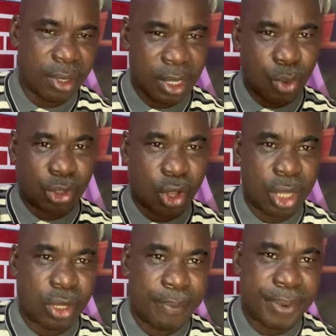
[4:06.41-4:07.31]
He was
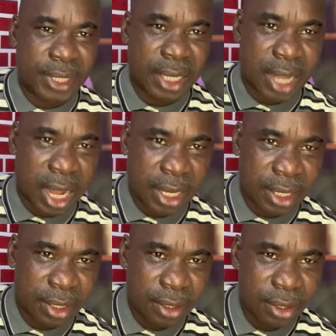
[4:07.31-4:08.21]
talking to the president
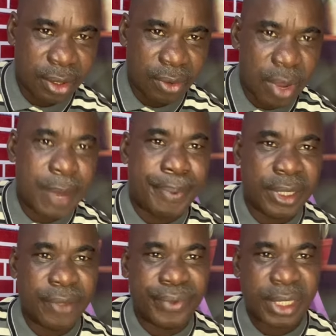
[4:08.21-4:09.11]
directly when the
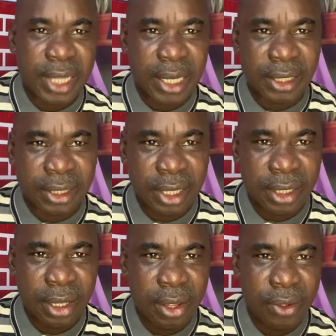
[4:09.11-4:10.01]
president visited the
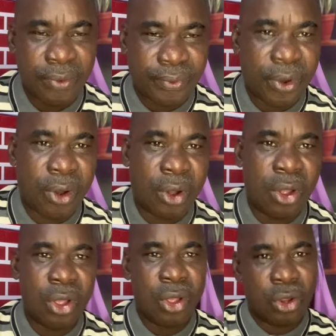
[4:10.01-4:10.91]
state
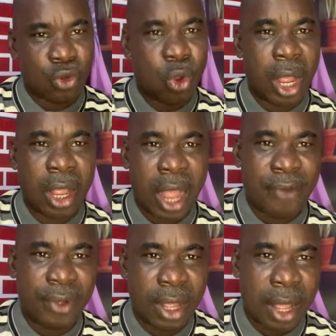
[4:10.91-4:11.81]
to
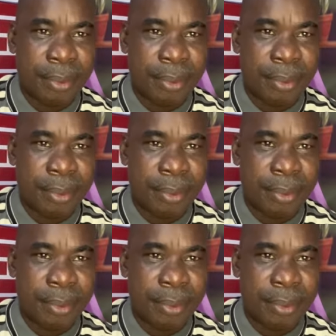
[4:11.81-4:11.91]
have